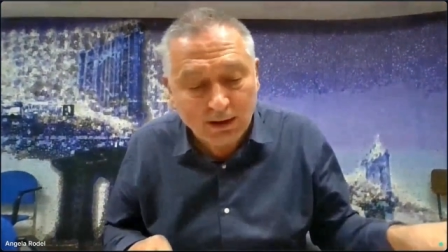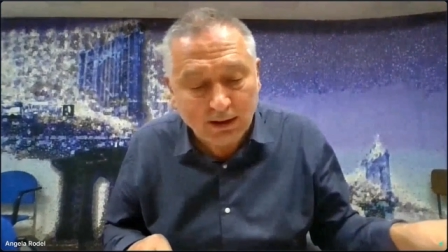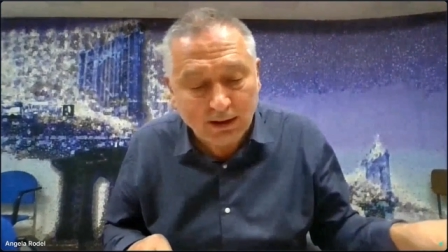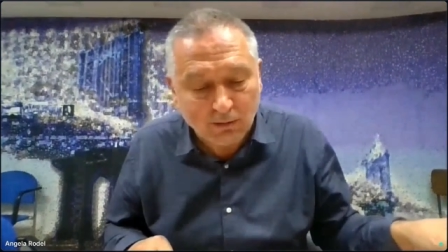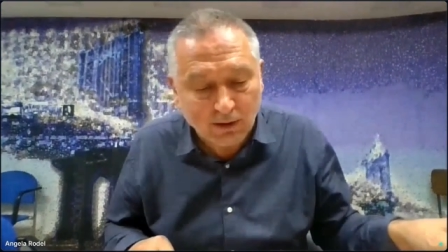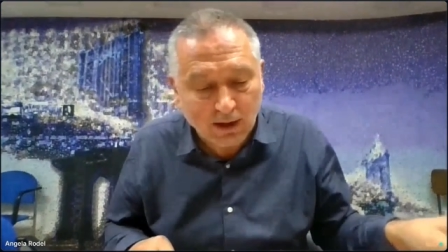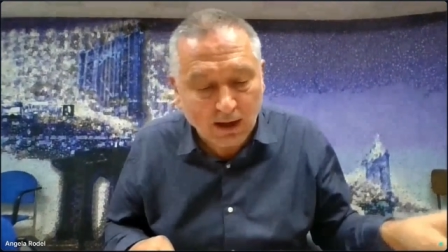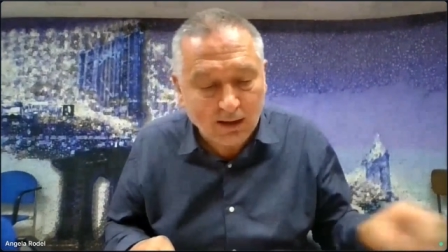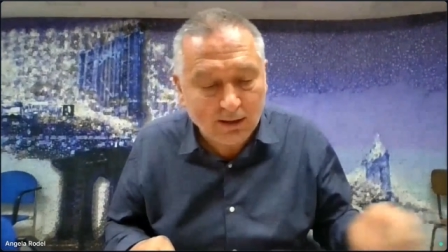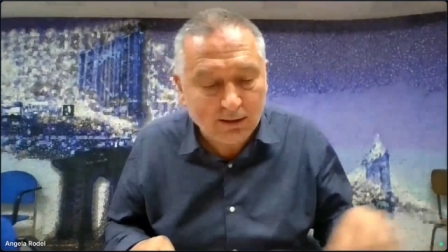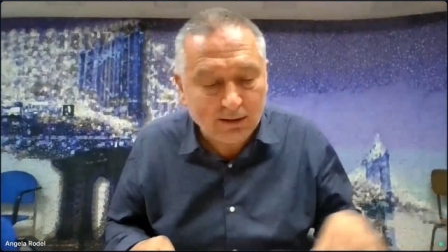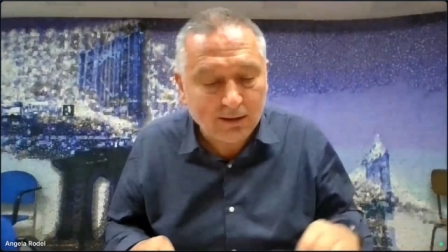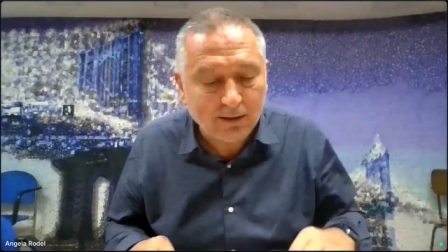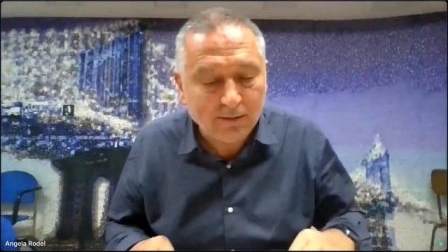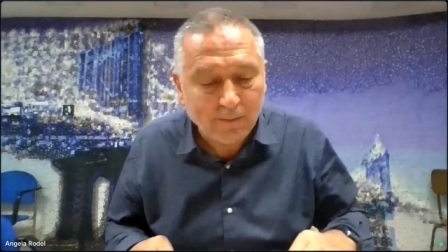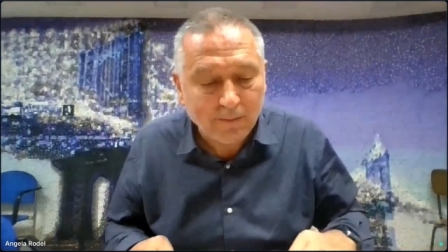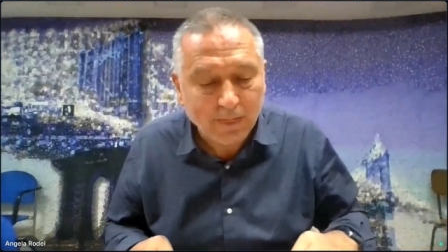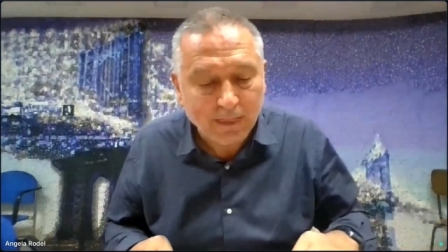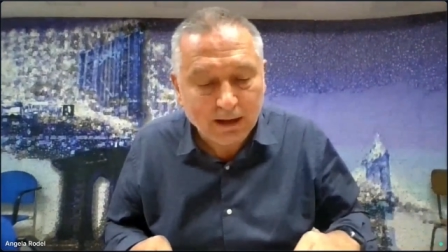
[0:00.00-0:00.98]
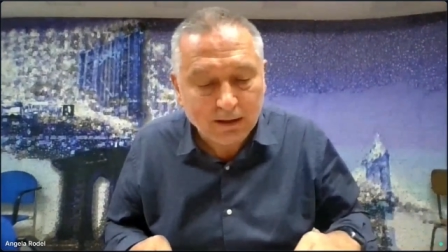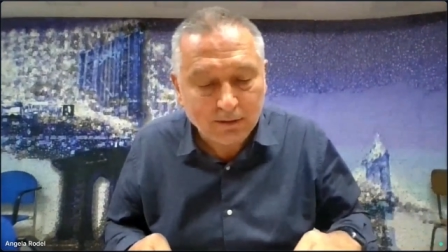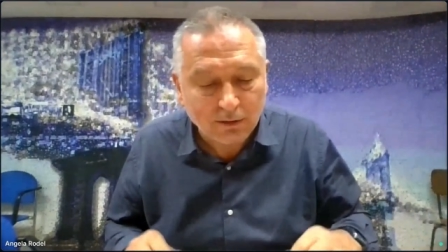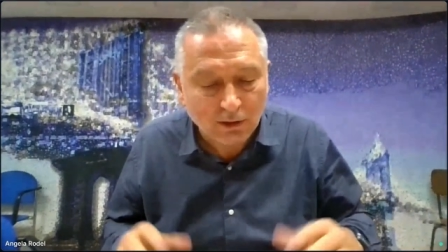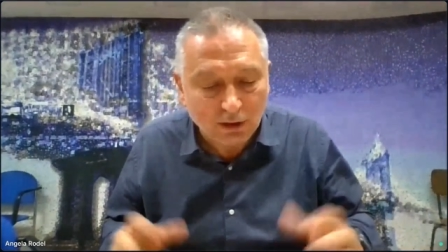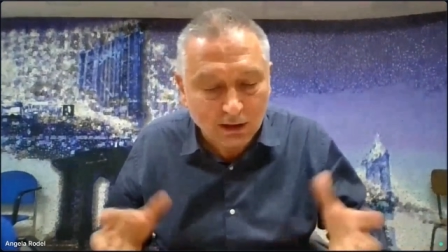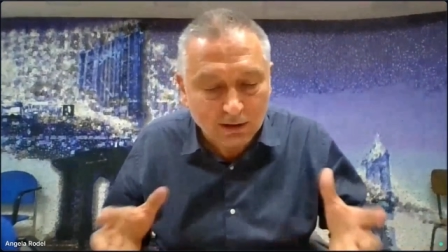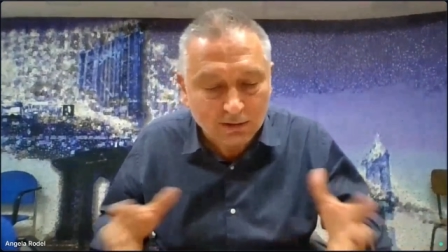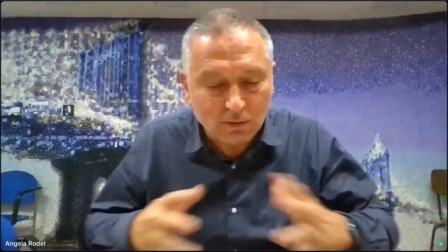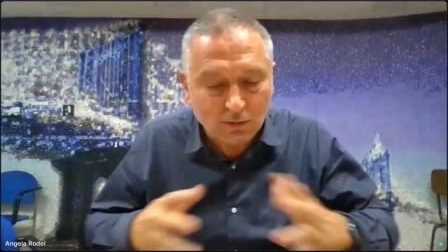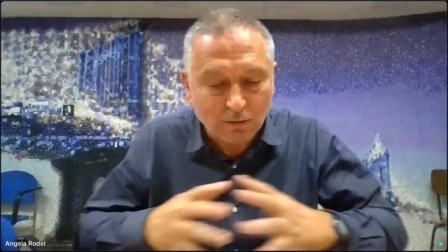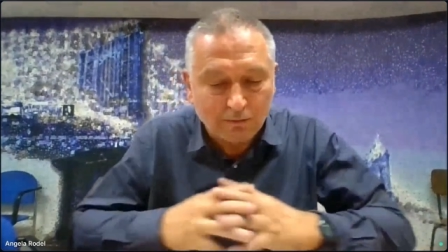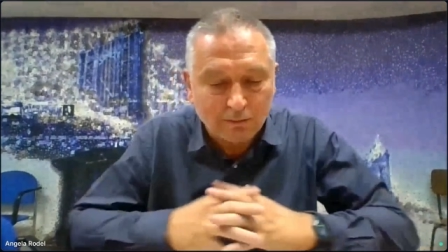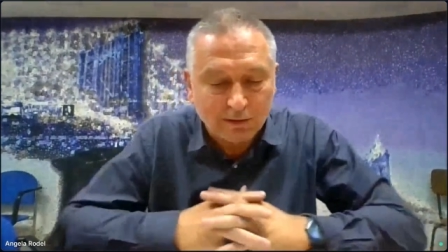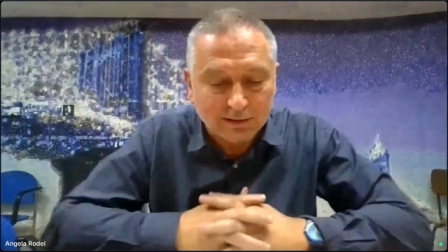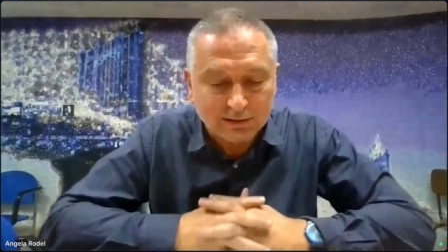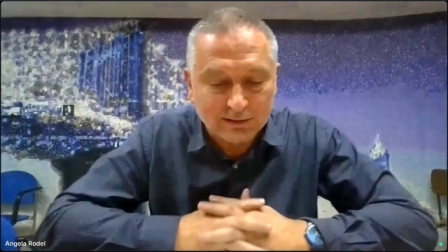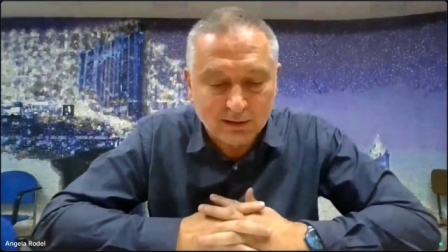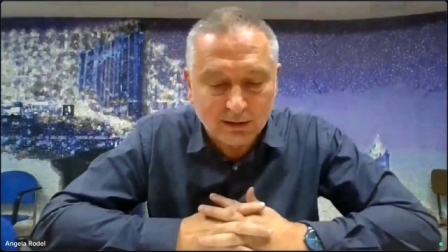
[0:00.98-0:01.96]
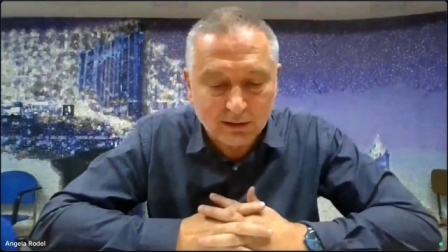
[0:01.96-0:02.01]
We narrate so as
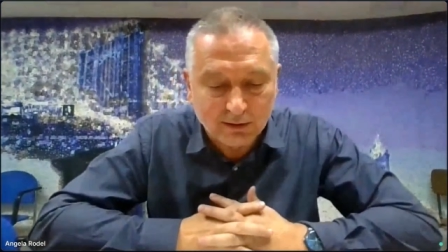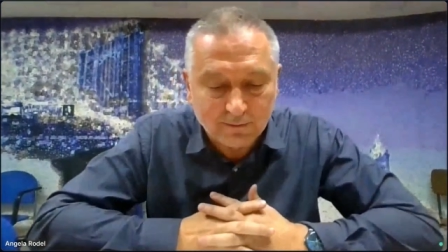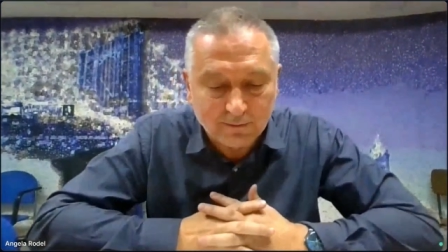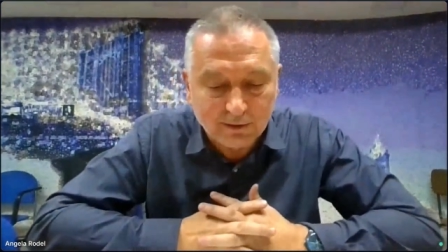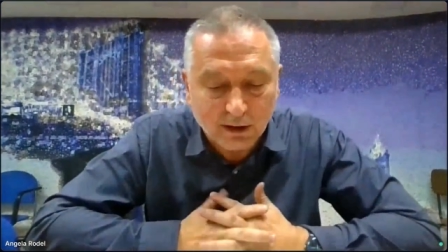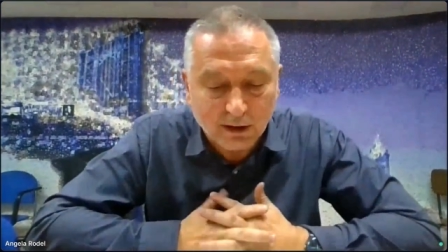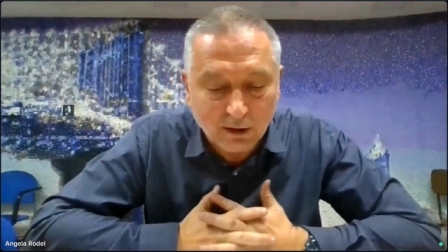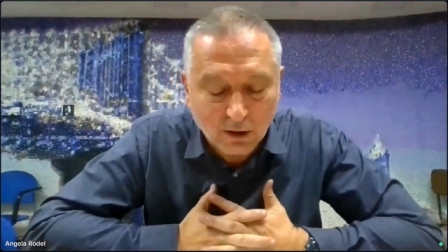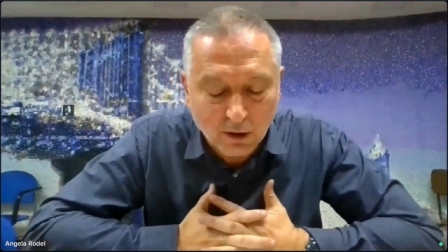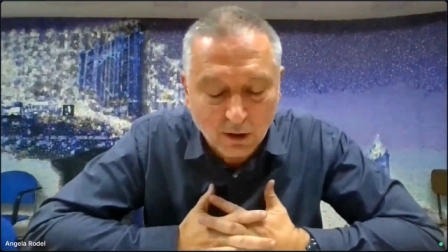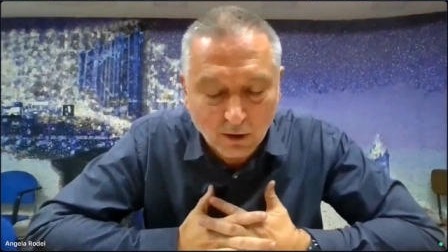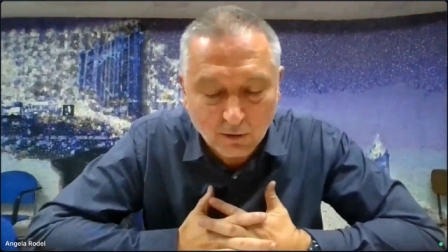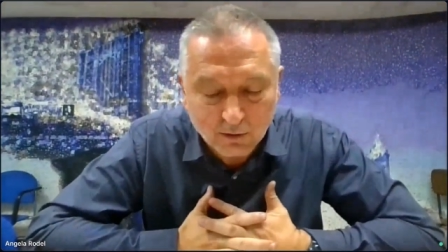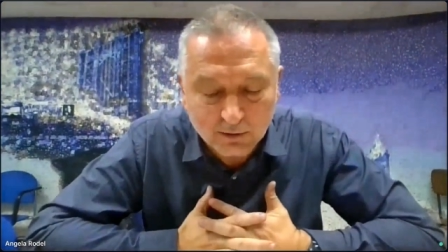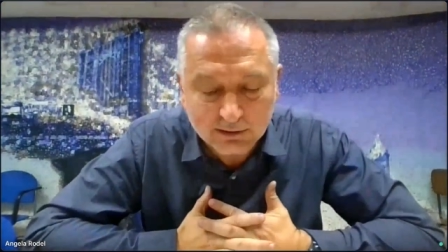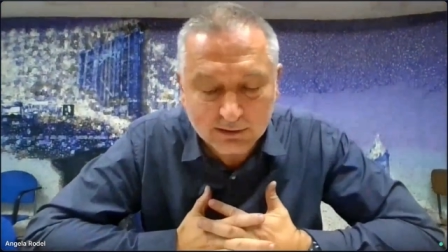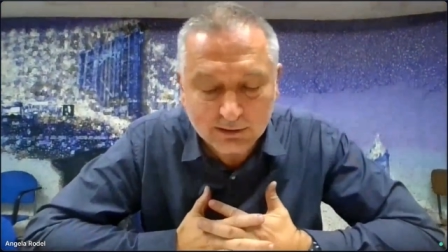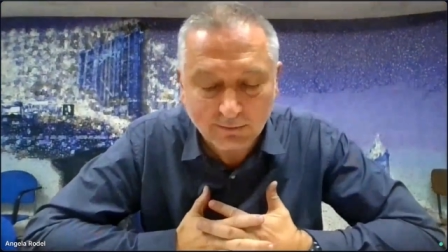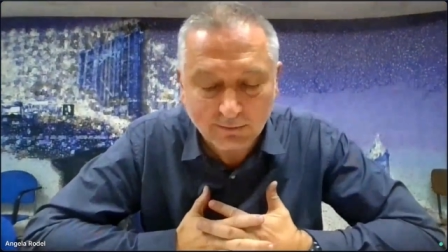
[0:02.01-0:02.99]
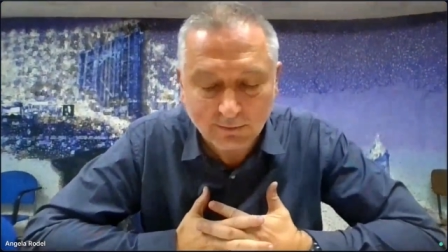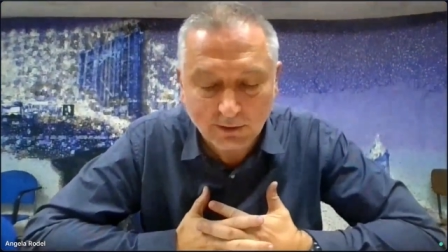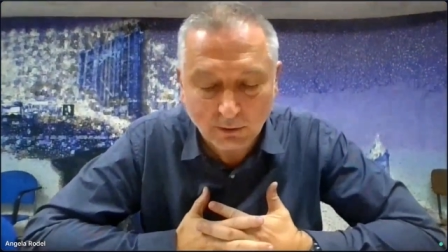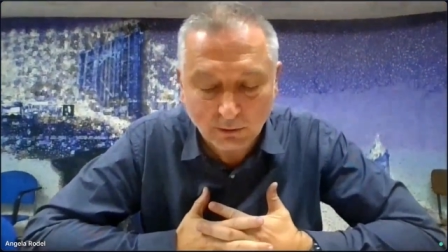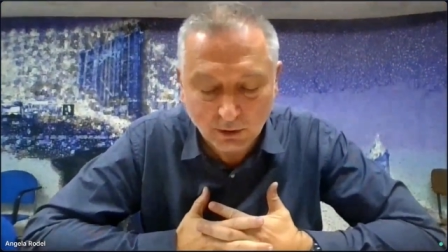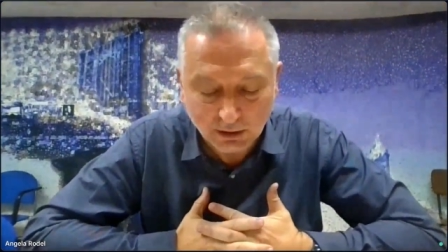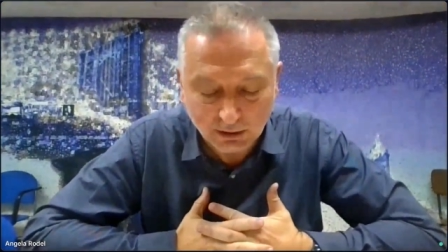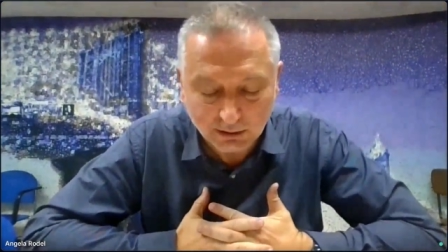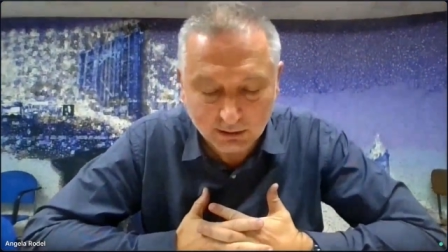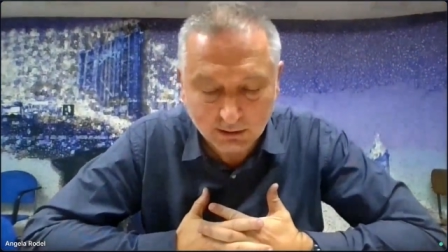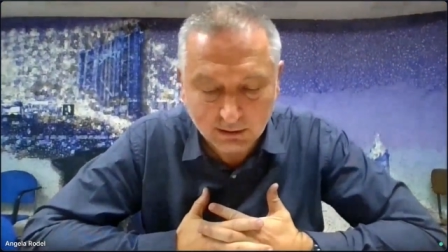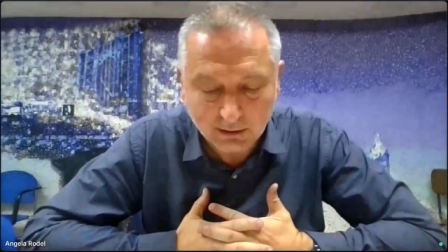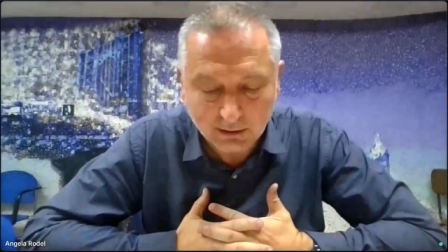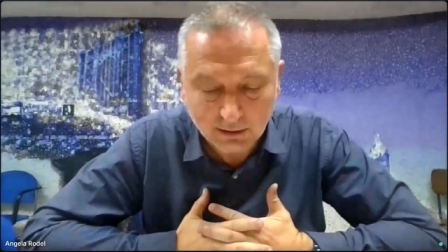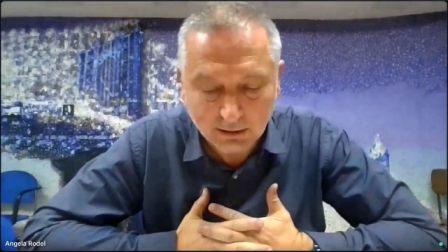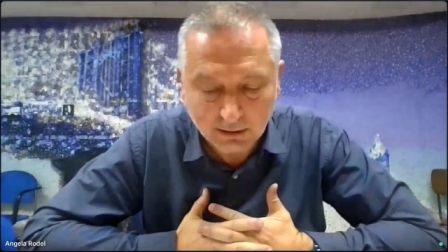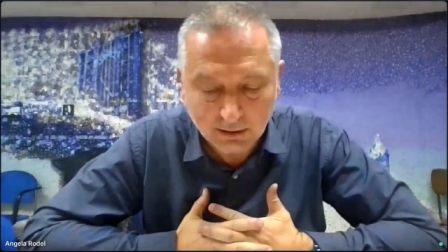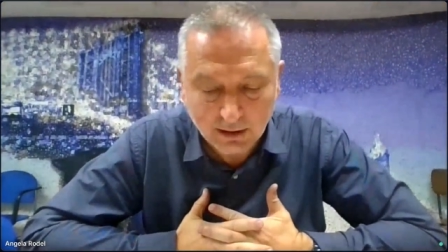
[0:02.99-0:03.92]
to preserve the wholeness of the world